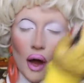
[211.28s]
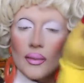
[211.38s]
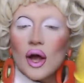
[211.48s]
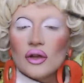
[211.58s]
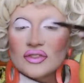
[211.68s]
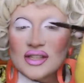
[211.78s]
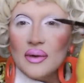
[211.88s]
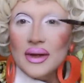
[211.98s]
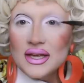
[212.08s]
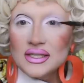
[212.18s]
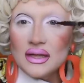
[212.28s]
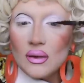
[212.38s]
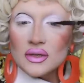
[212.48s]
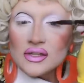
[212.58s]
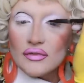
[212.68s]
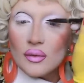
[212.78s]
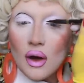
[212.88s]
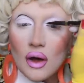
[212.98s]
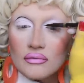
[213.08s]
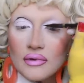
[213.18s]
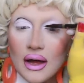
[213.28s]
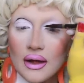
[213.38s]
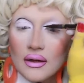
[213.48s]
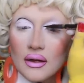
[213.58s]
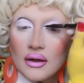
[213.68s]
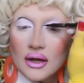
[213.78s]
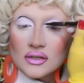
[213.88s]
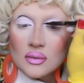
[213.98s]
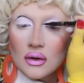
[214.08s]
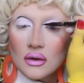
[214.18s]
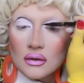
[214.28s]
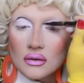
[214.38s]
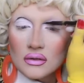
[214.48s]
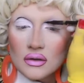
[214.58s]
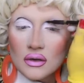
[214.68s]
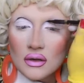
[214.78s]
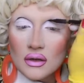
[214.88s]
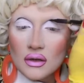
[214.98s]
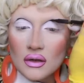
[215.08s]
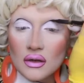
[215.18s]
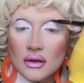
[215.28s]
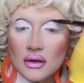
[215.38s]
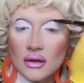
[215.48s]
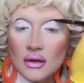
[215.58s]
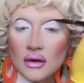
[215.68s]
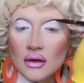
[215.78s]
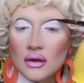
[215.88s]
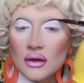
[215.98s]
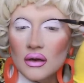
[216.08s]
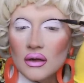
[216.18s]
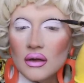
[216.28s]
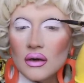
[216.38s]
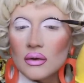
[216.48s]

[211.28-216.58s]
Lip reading: Oh my God, see how easy that was, everyone? Right, the next one. Da, da, da, da, da, da.